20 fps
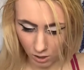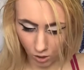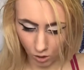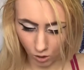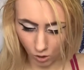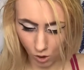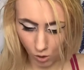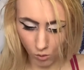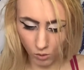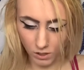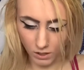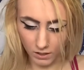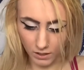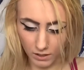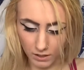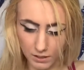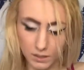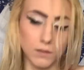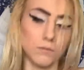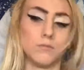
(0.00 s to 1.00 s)
low cut
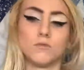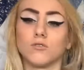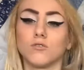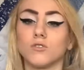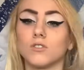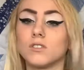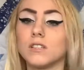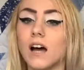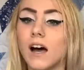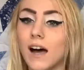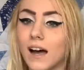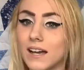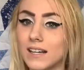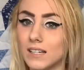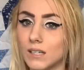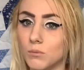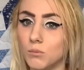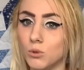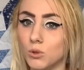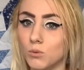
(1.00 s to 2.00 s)
items for tiny
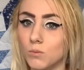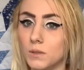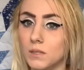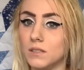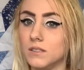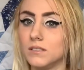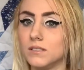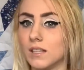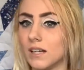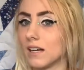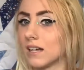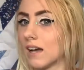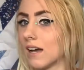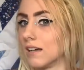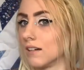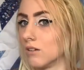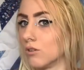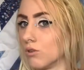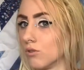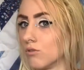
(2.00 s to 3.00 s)
boobies that kind
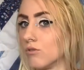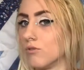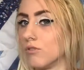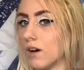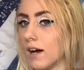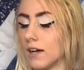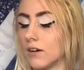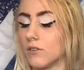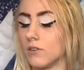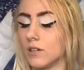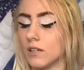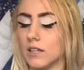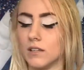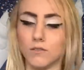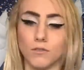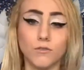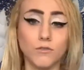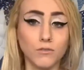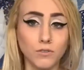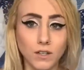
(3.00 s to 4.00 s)
of look flattering and
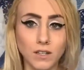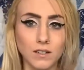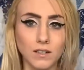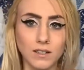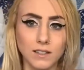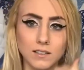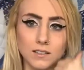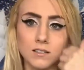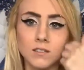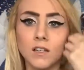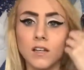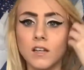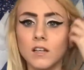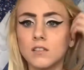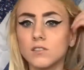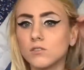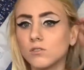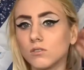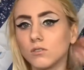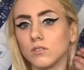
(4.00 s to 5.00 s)
fit nice.
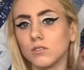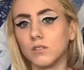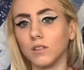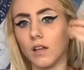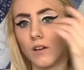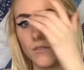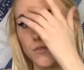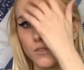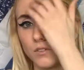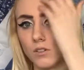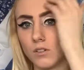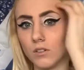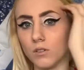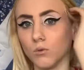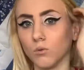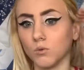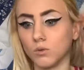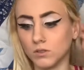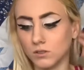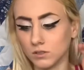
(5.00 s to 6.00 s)
So this definitely
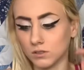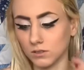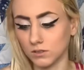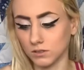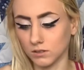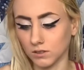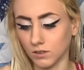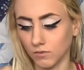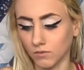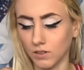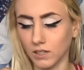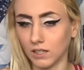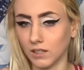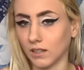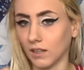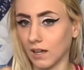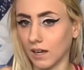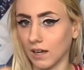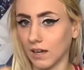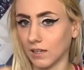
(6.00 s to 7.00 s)
was something
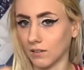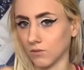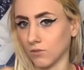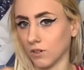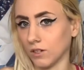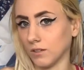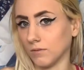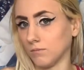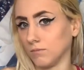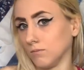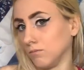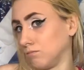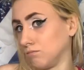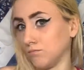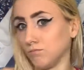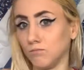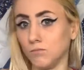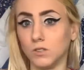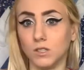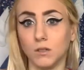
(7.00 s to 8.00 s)
that I thought
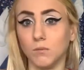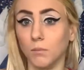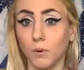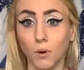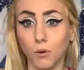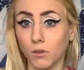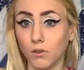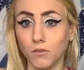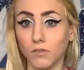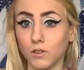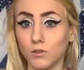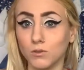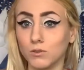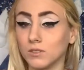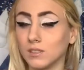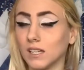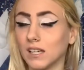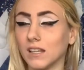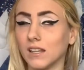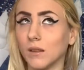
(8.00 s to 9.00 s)
did both of those.
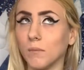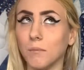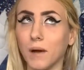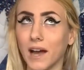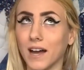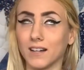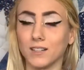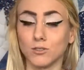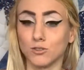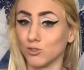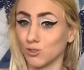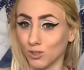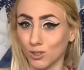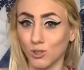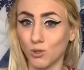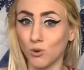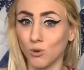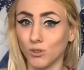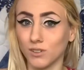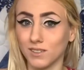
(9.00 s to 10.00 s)
And the back is really
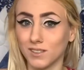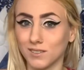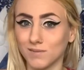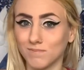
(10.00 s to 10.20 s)
cool in it.